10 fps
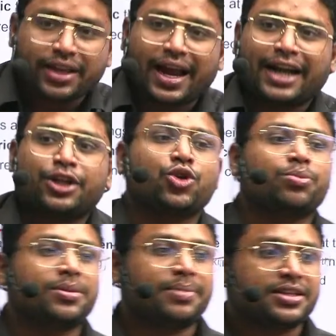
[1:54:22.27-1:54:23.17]
at
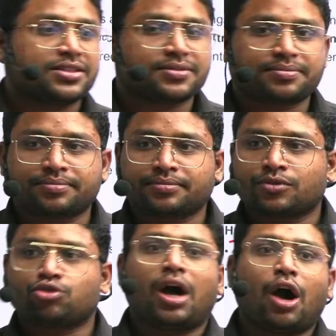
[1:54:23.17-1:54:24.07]
human beings.
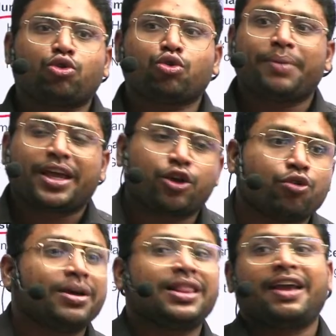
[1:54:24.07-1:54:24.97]
So how to make
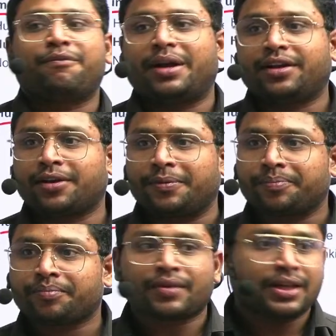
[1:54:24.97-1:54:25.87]
human life better?
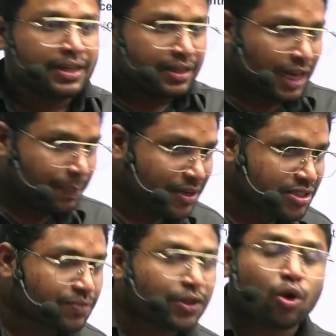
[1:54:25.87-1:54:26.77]
That
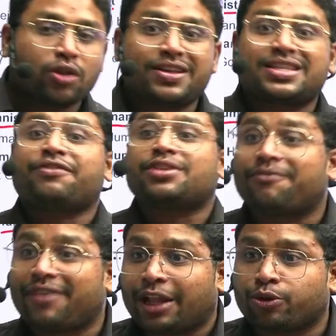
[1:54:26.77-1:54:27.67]
person will always have some
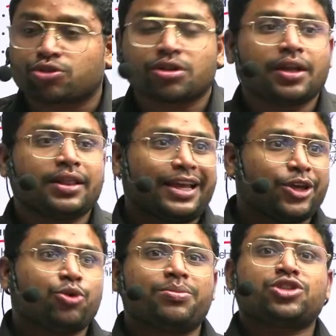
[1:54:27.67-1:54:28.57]
values, like
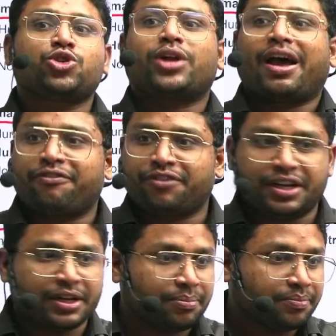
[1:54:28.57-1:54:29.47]
humans should have
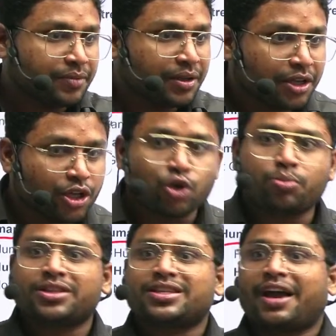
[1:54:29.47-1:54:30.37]
freedom,
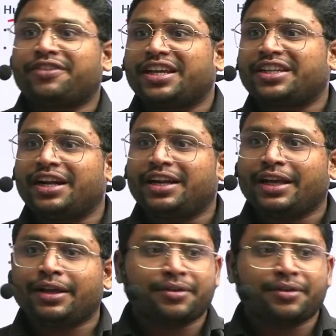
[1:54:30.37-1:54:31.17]
humans have dignity,